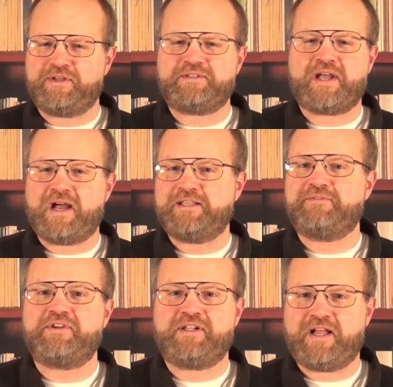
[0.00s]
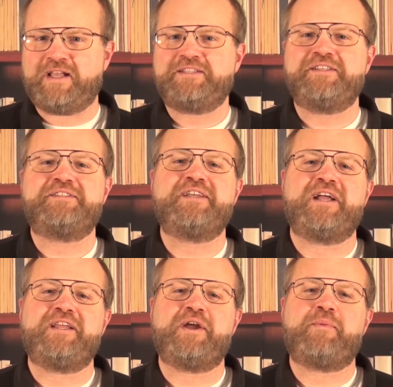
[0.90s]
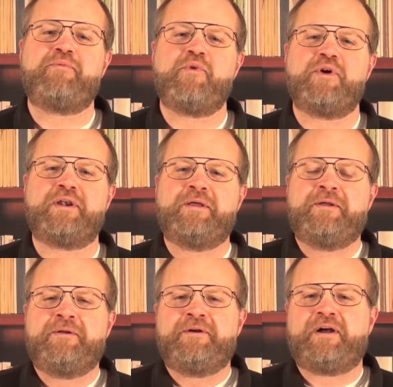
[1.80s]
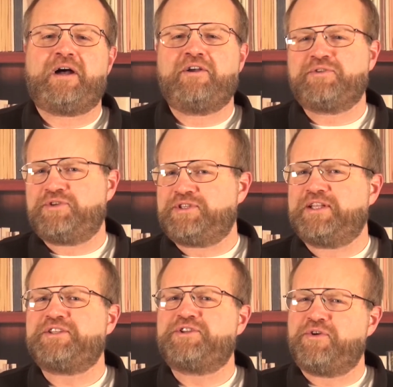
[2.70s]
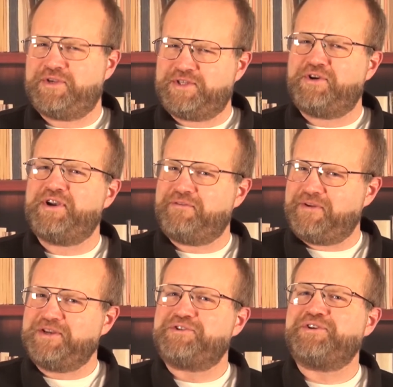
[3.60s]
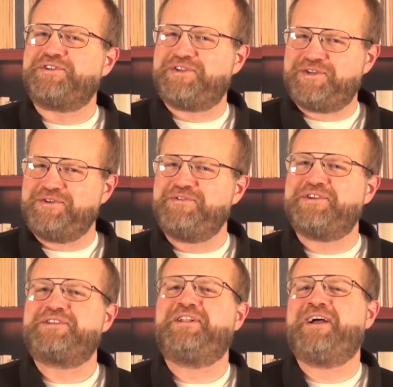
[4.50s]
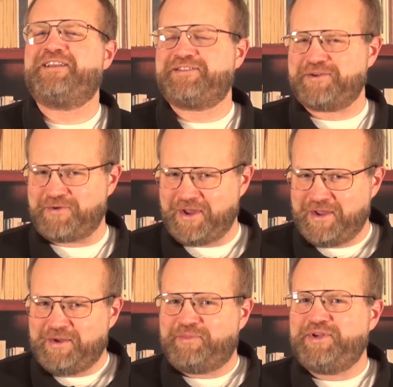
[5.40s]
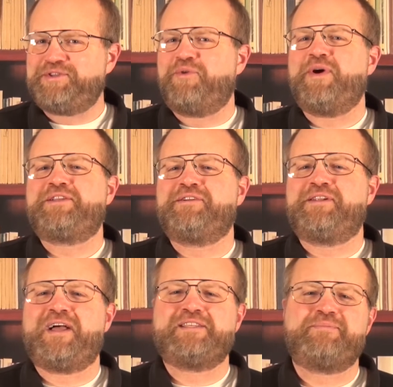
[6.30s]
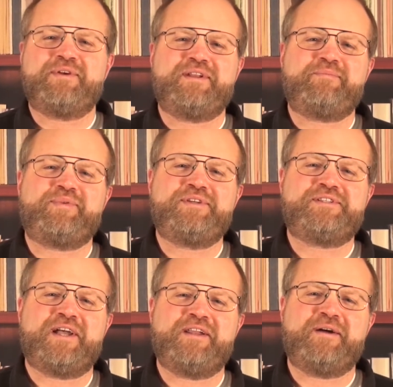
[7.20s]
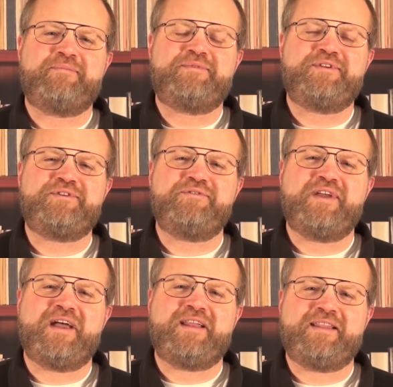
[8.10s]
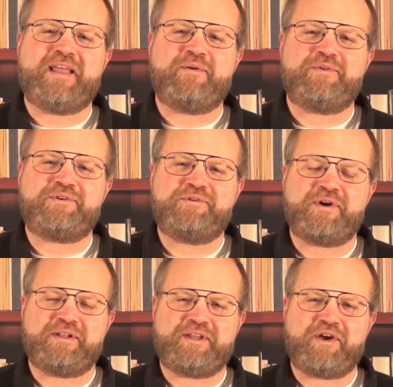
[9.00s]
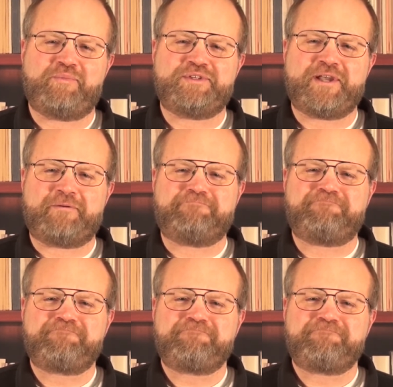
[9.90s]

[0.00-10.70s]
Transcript: size of the class that's signing up for it. Uh, also, just lets us know, is there enough interest to do this class? So please don't wait till the last minute. Please sign up to do that, and that would greatly help us out.